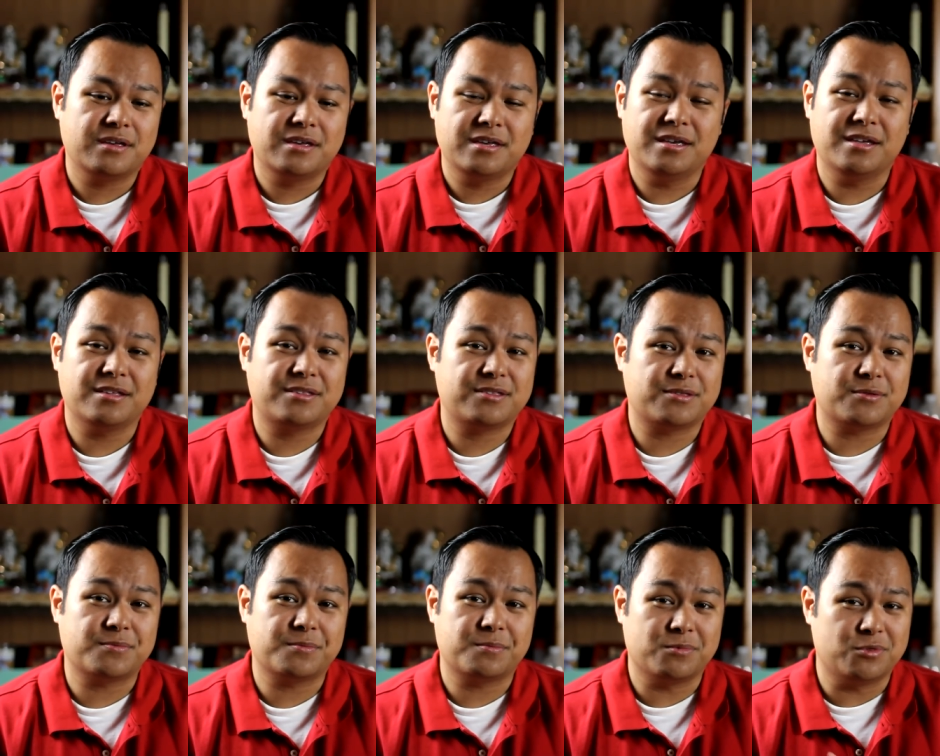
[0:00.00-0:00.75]

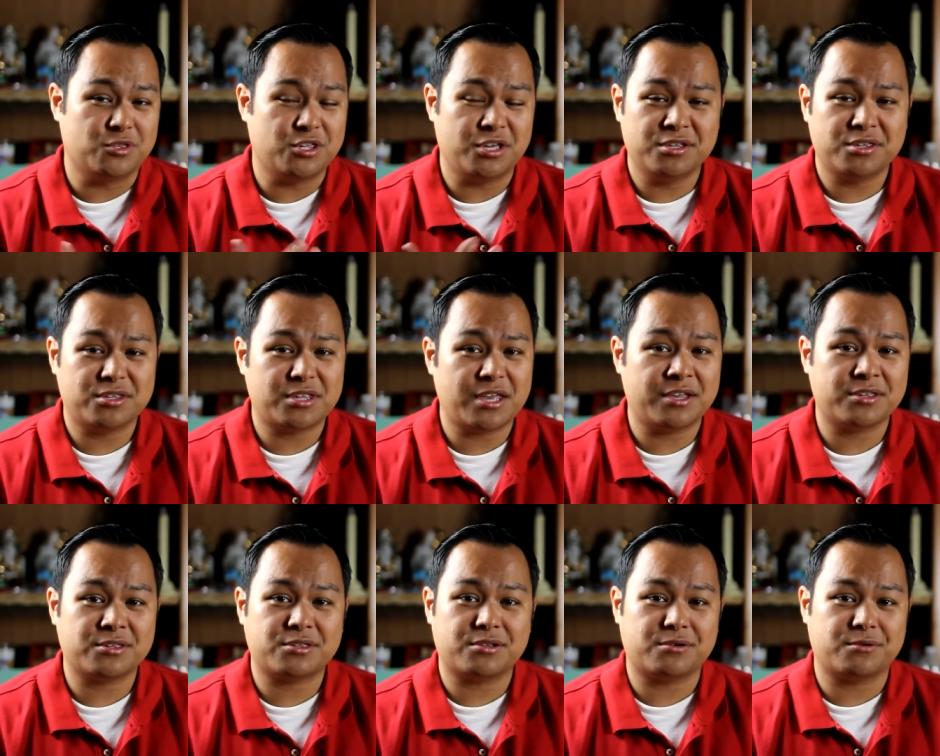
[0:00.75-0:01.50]
It's jean
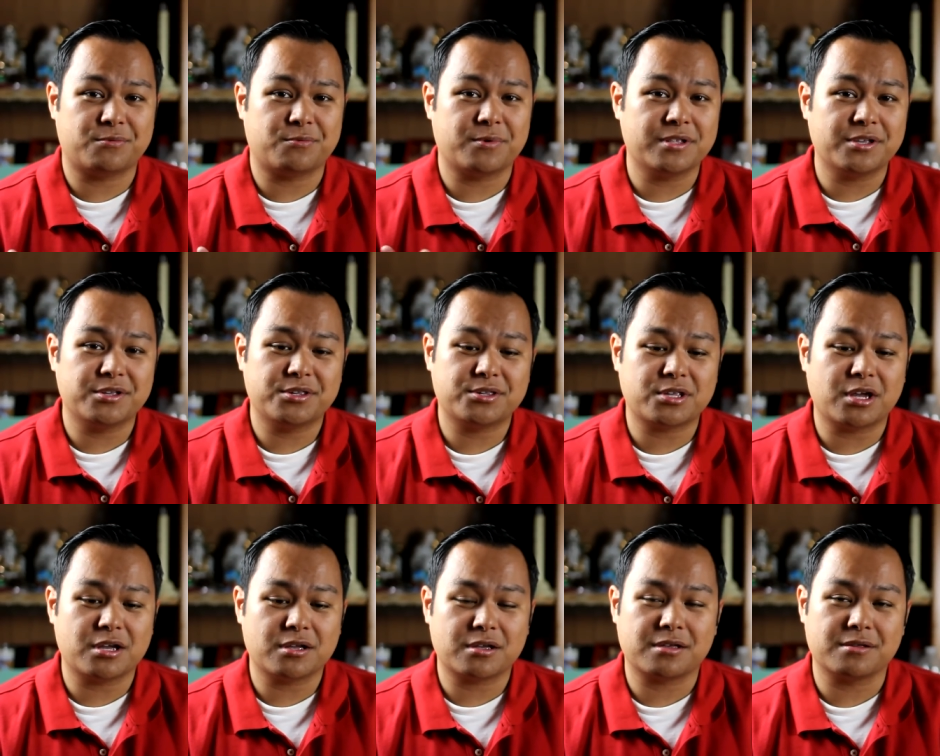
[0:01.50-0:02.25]
stains are really
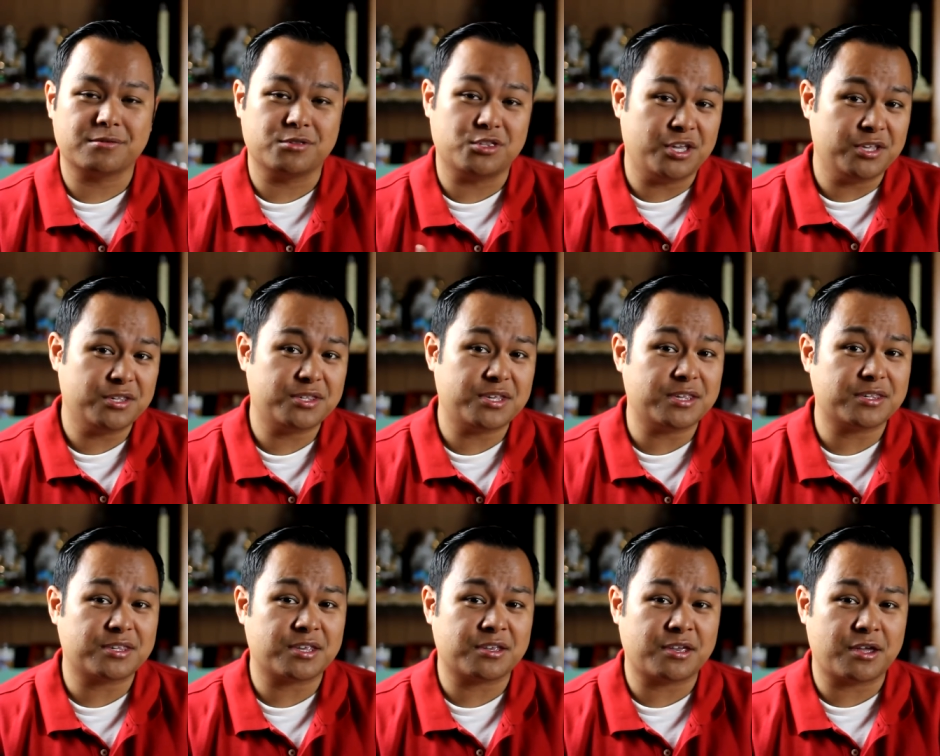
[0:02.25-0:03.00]
jean
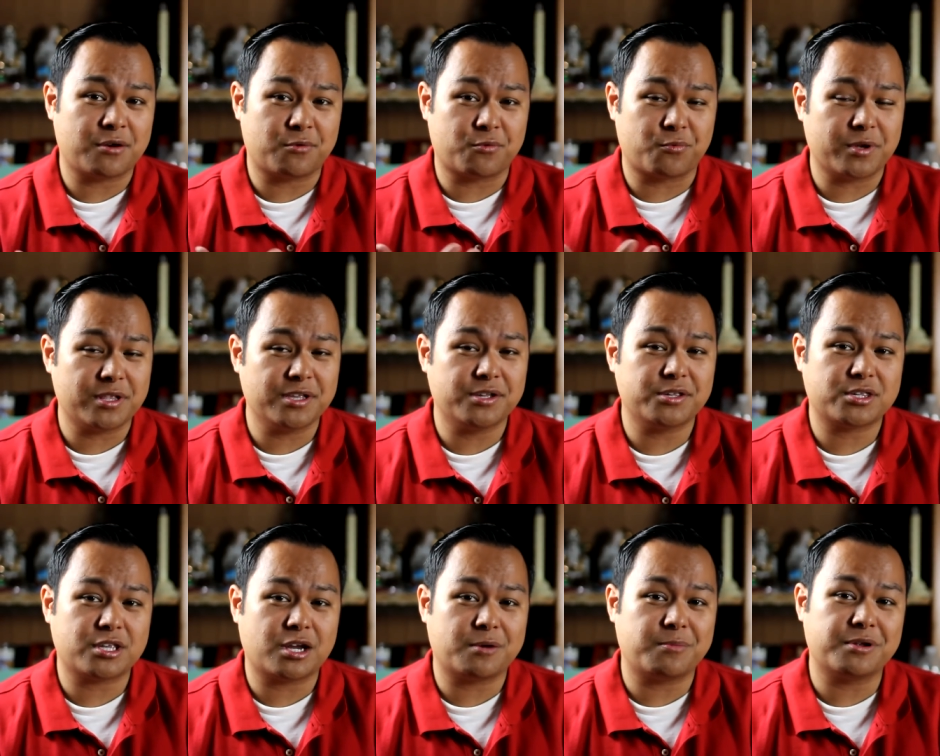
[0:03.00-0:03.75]
stains can get really
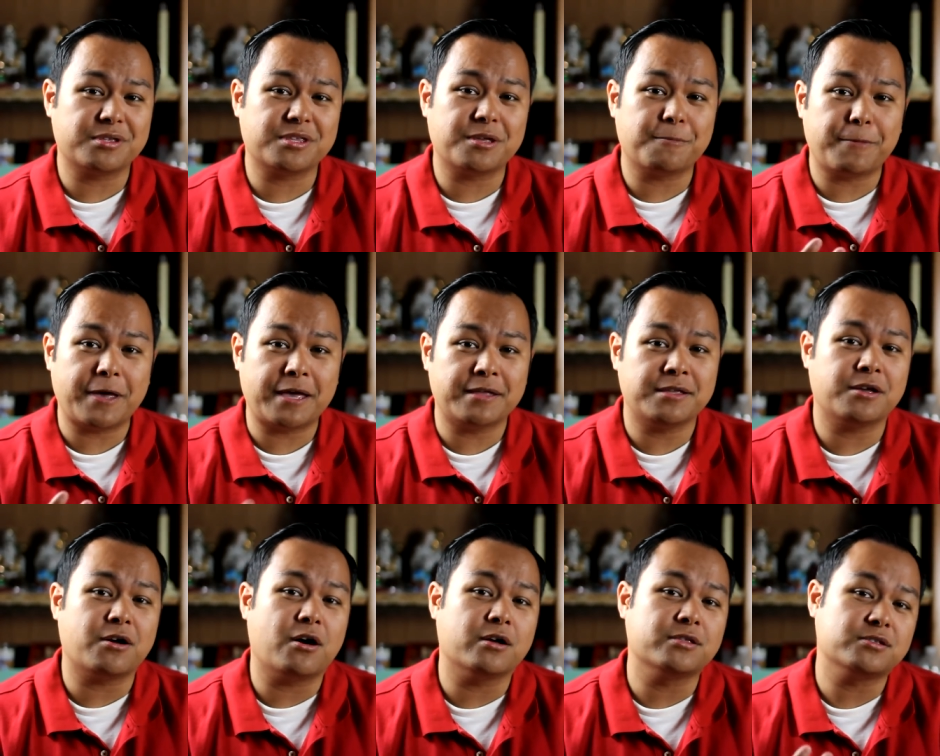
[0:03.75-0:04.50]
stubborn
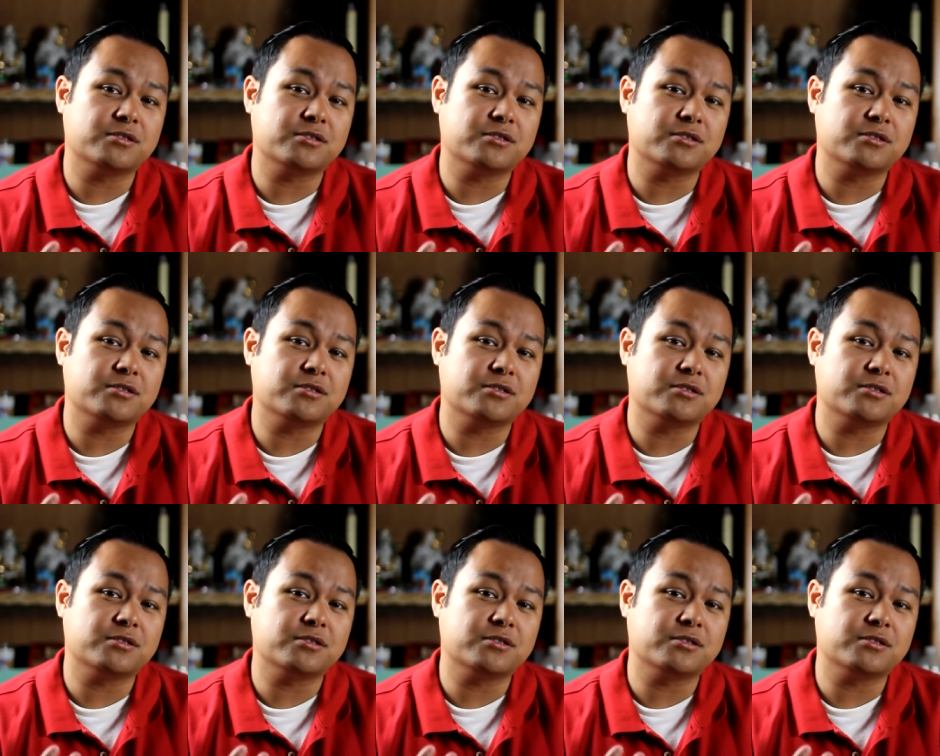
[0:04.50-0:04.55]
depending on the